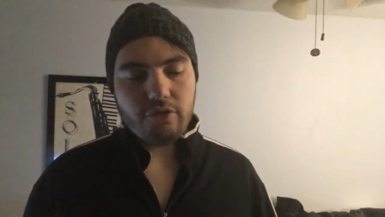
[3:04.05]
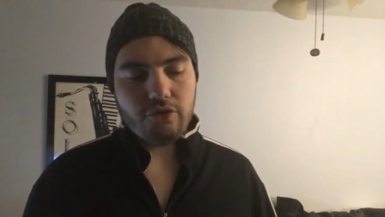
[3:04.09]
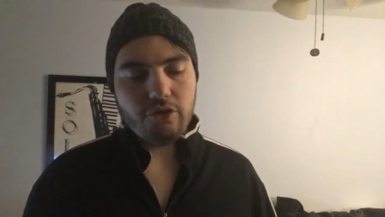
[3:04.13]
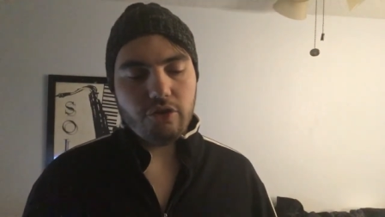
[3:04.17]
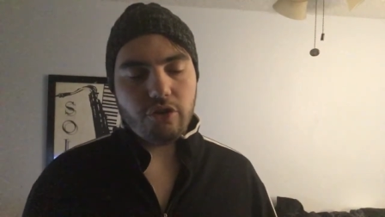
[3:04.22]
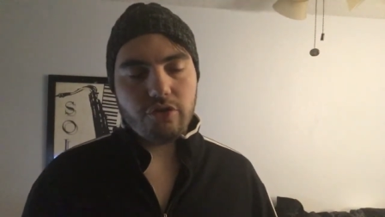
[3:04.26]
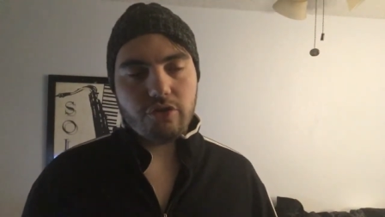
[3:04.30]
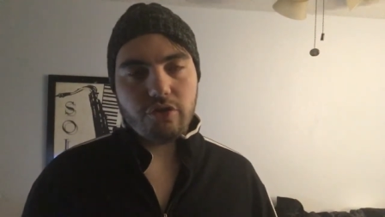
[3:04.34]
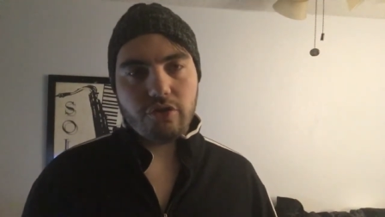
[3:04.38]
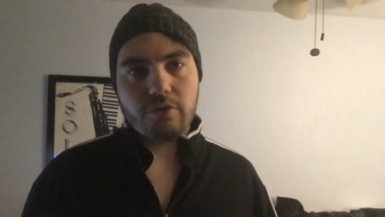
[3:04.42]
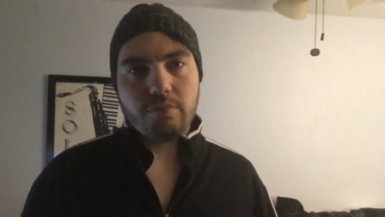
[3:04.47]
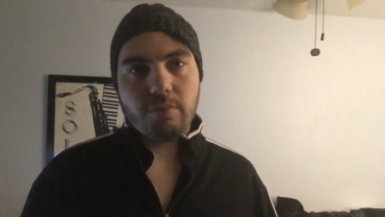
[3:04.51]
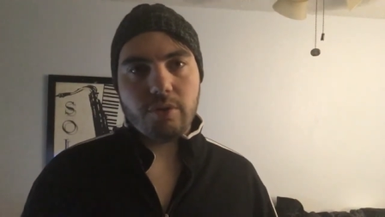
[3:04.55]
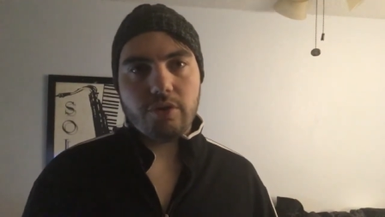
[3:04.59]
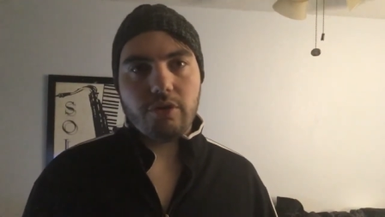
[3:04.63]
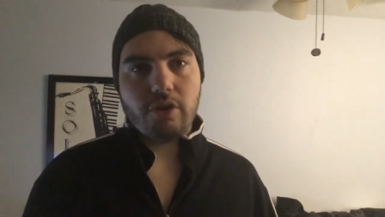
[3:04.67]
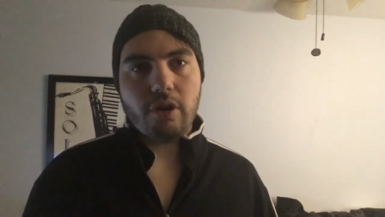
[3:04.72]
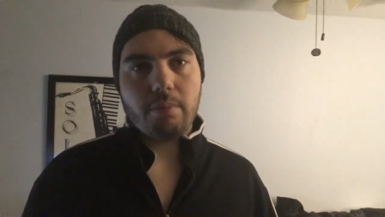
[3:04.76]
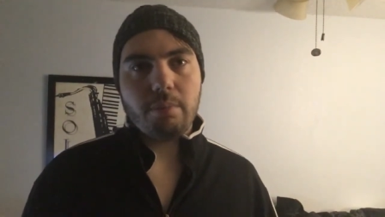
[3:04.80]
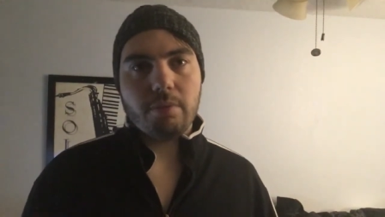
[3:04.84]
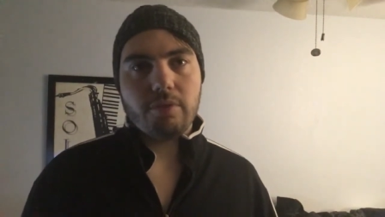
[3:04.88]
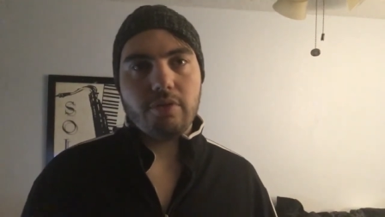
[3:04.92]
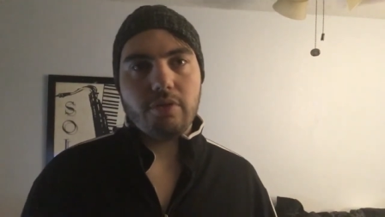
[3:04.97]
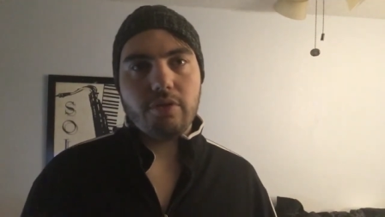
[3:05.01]
just as much
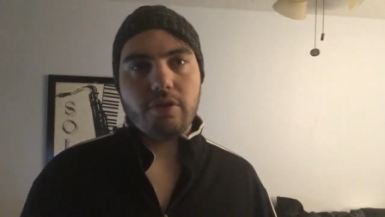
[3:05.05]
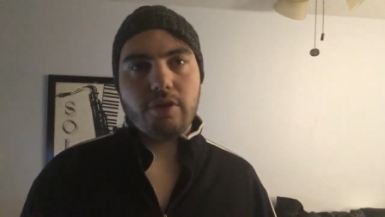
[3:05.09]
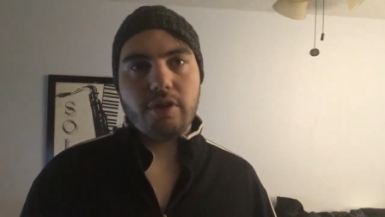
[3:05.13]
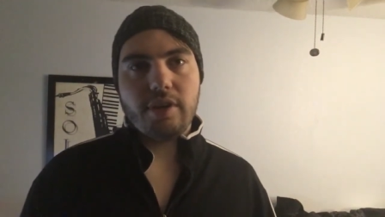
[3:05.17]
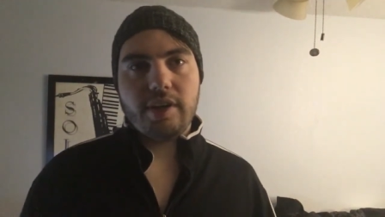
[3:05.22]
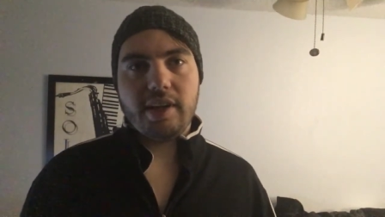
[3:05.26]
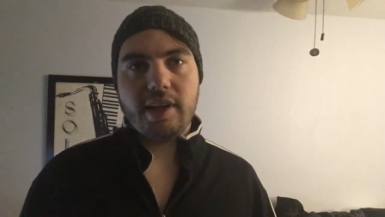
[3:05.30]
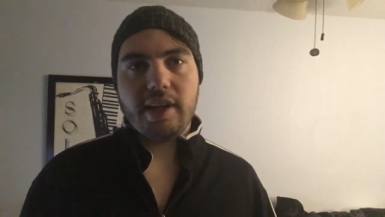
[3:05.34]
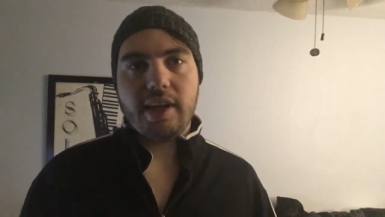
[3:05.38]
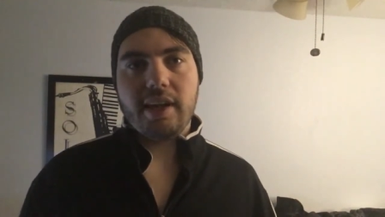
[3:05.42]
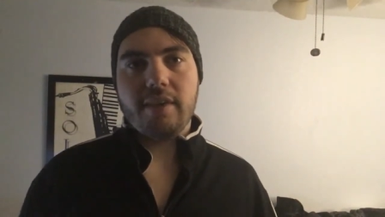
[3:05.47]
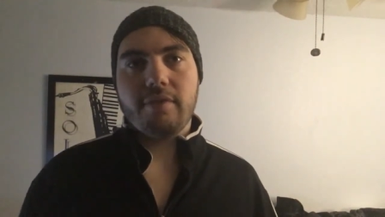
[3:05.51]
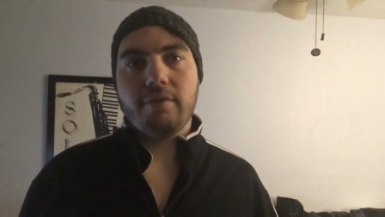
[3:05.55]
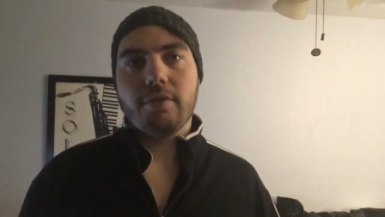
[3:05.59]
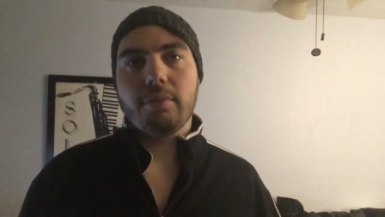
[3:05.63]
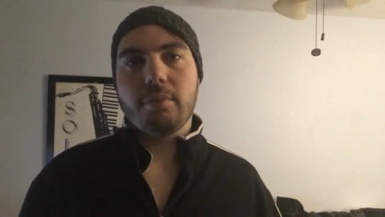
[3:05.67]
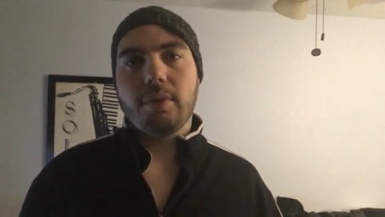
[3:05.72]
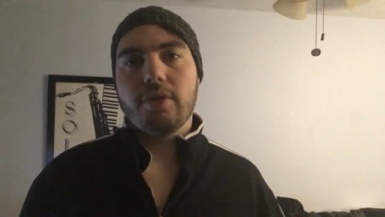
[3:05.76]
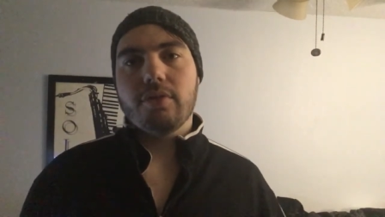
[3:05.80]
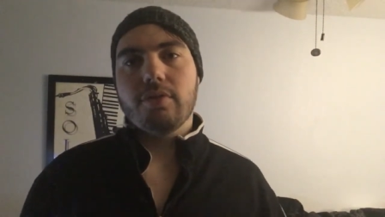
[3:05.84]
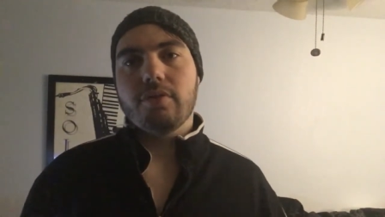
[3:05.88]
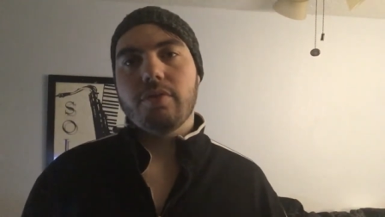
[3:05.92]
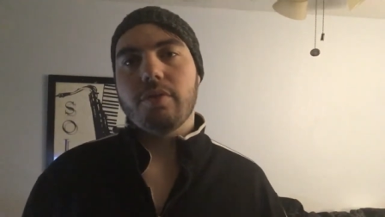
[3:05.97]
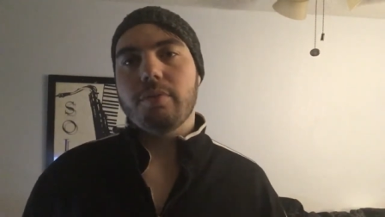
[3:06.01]
opportunity to get
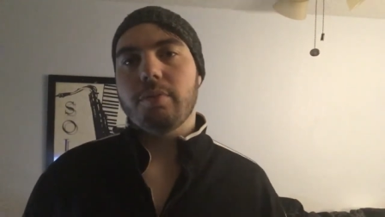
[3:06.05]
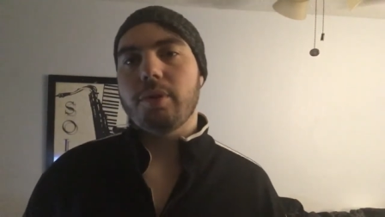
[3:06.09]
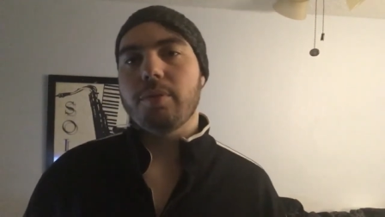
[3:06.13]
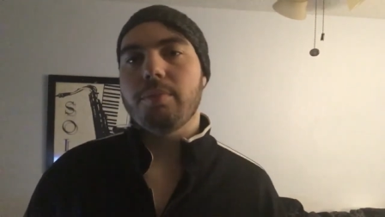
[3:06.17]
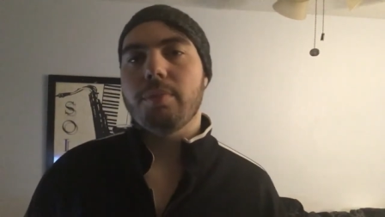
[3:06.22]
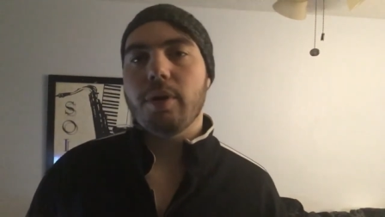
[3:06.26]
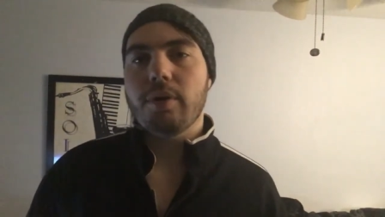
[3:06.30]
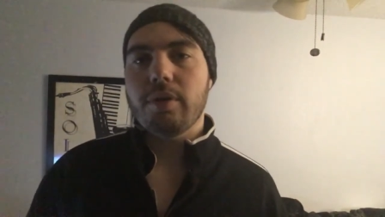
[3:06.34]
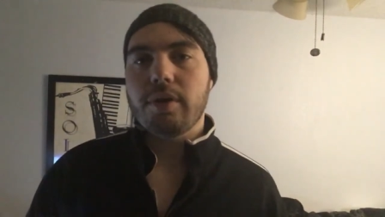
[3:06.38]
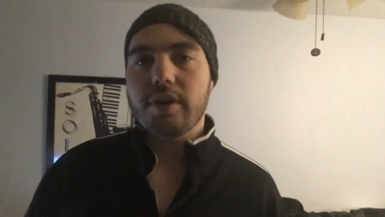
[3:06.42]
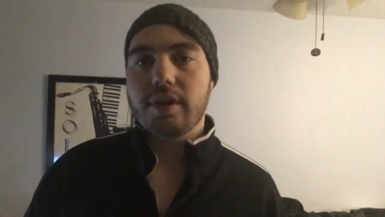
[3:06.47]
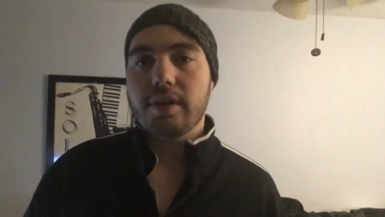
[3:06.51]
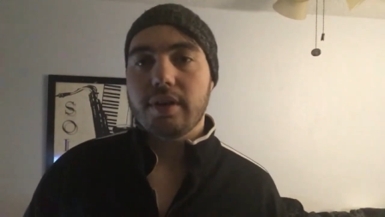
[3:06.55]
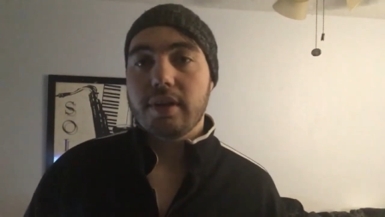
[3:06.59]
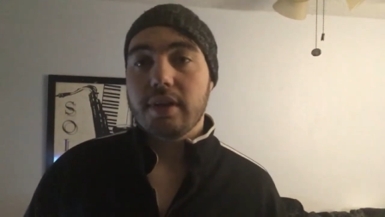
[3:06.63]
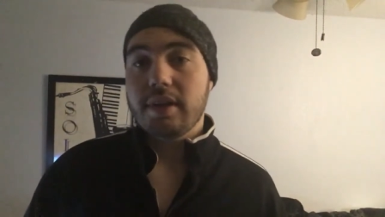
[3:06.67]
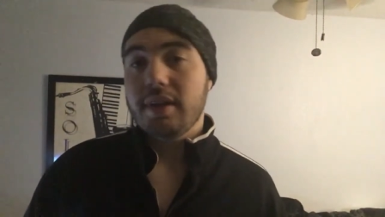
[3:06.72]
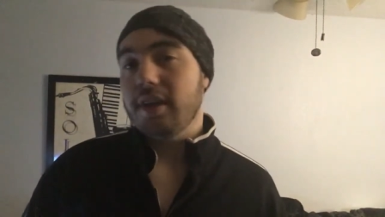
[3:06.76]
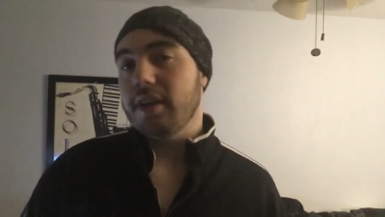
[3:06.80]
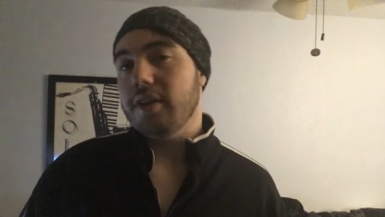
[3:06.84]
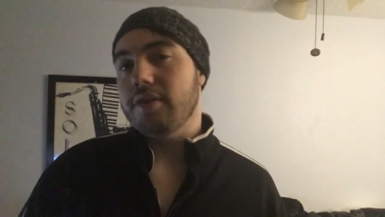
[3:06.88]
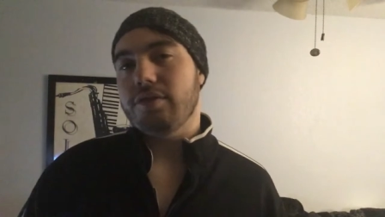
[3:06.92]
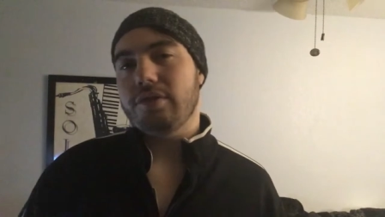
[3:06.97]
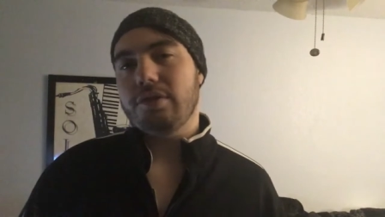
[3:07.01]
information from your opponent
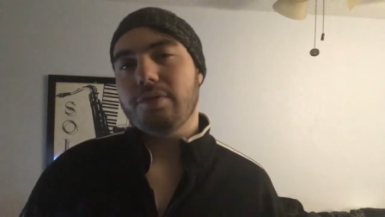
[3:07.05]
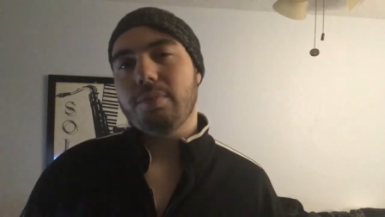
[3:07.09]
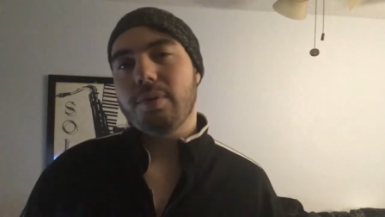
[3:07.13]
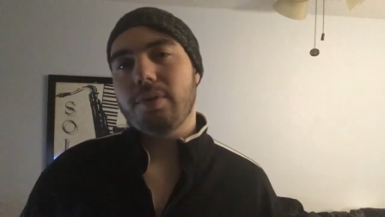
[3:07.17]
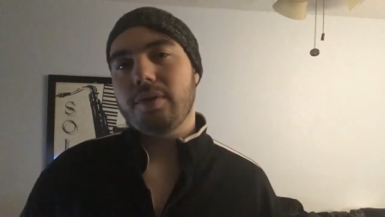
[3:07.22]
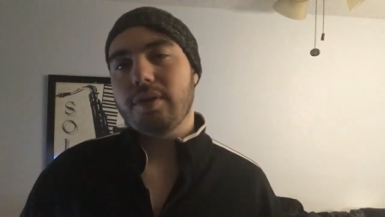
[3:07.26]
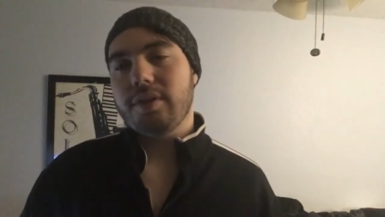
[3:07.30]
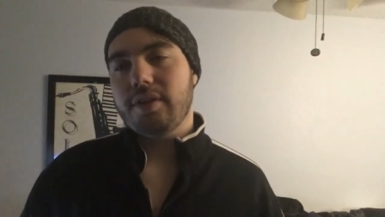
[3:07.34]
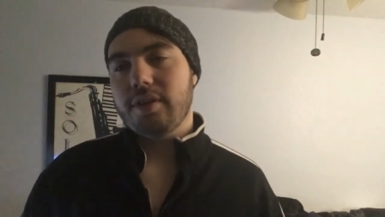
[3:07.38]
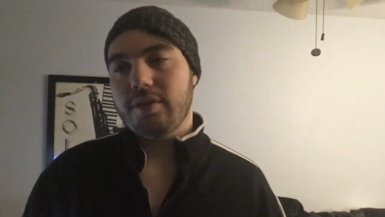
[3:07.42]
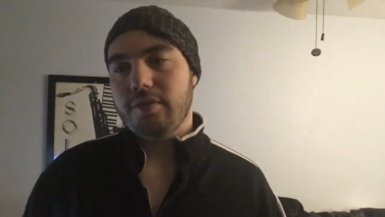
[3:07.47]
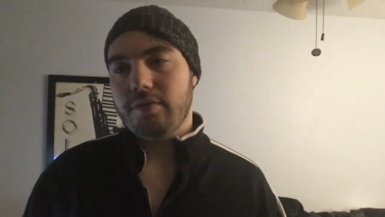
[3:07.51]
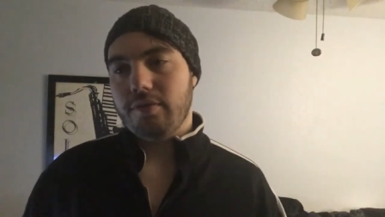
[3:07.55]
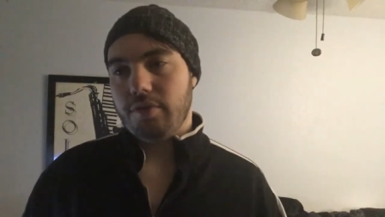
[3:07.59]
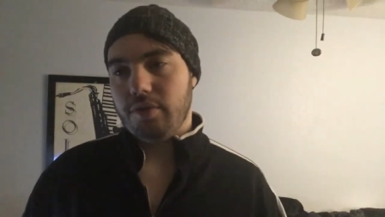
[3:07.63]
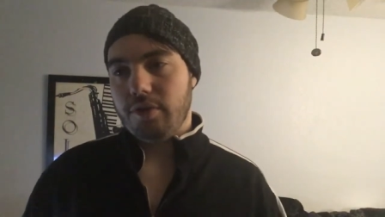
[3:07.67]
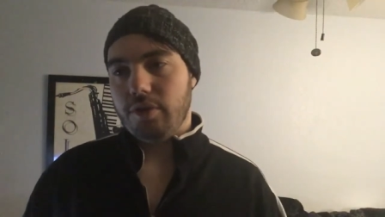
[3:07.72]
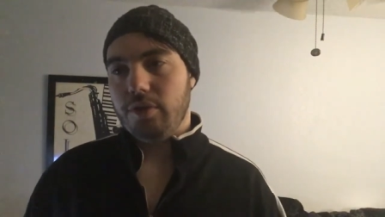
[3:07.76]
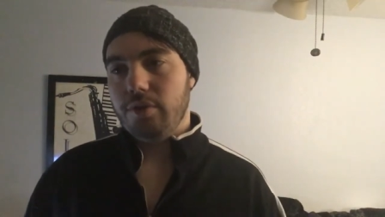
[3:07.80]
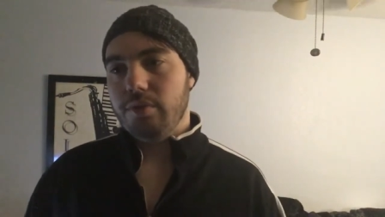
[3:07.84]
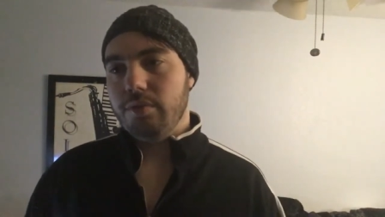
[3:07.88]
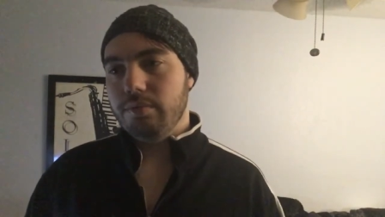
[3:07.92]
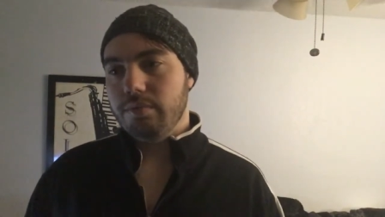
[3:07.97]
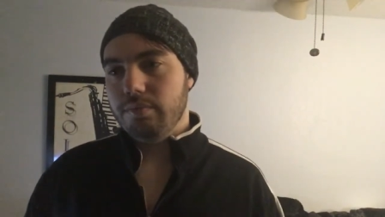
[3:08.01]
as your opponent did for
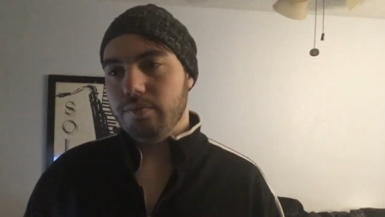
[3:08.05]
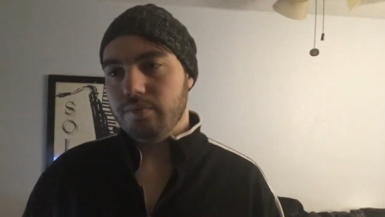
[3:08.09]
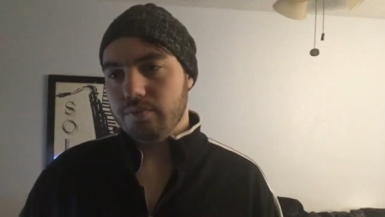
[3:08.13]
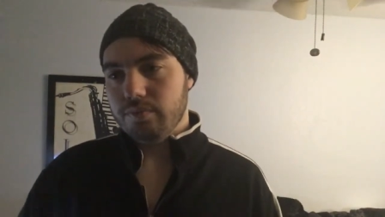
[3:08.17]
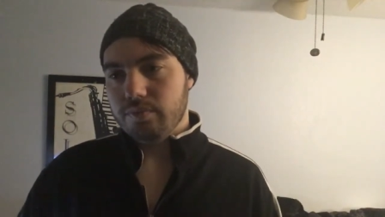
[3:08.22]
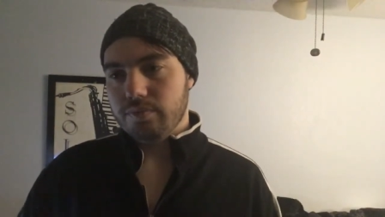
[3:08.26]
you.